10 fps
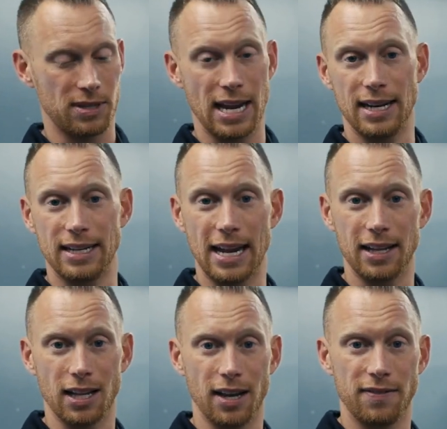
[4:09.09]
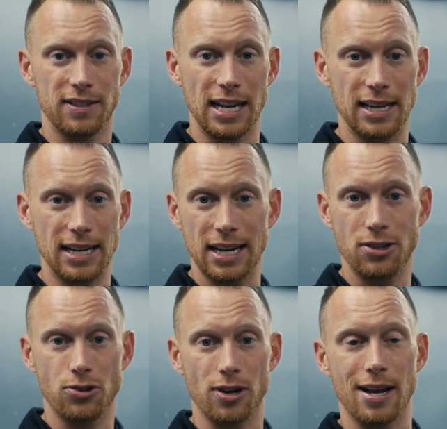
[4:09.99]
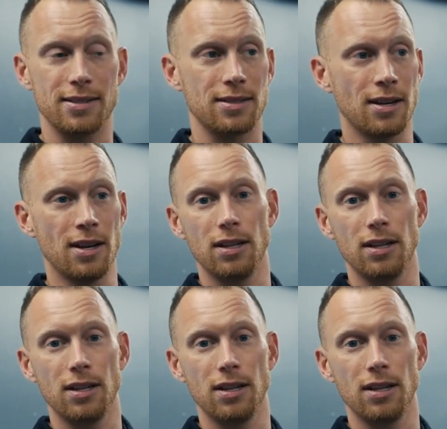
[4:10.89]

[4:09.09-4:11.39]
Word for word: day to day life, day to day stress,